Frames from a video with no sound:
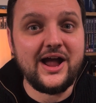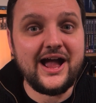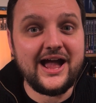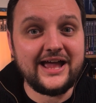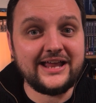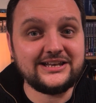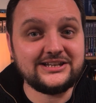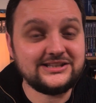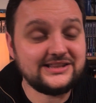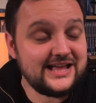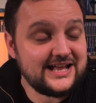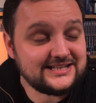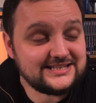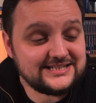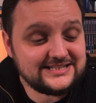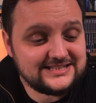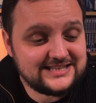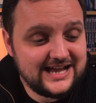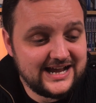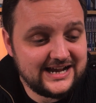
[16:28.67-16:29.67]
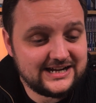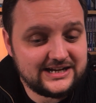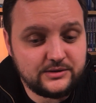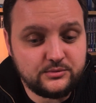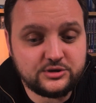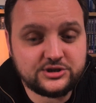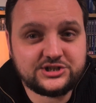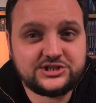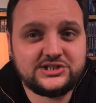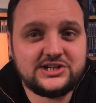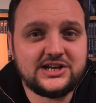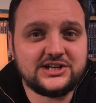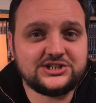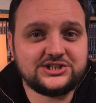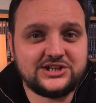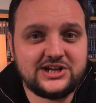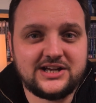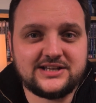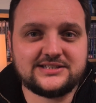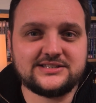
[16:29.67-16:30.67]
And that's exactly what she does.
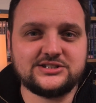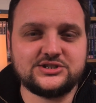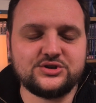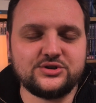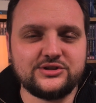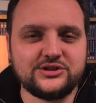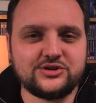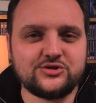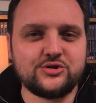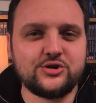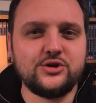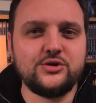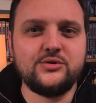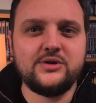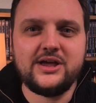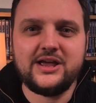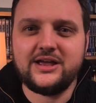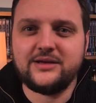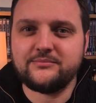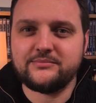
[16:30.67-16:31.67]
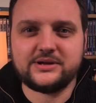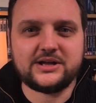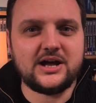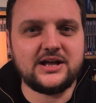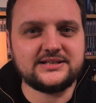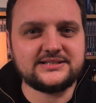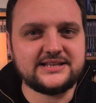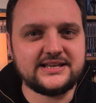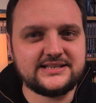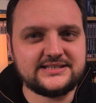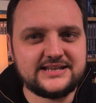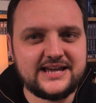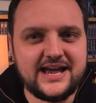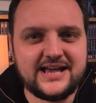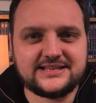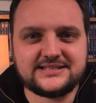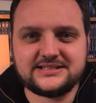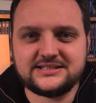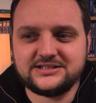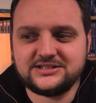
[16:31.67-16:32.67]
She asks to join the crew, Picard says
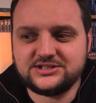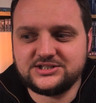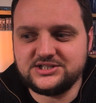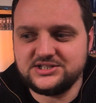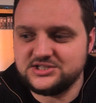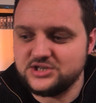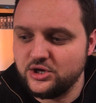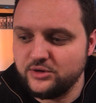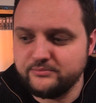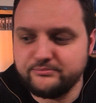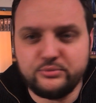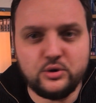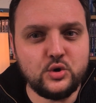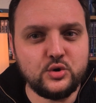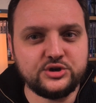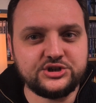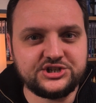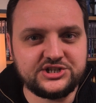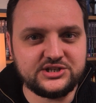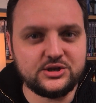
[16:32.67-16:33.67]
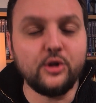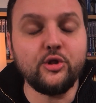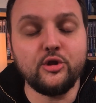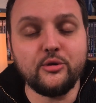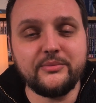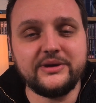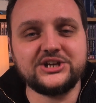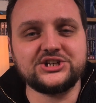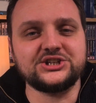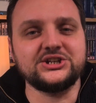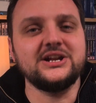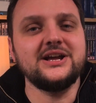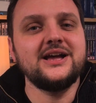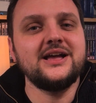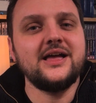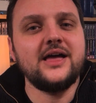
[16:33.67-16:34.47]
yes, she's on board, she's on the mission.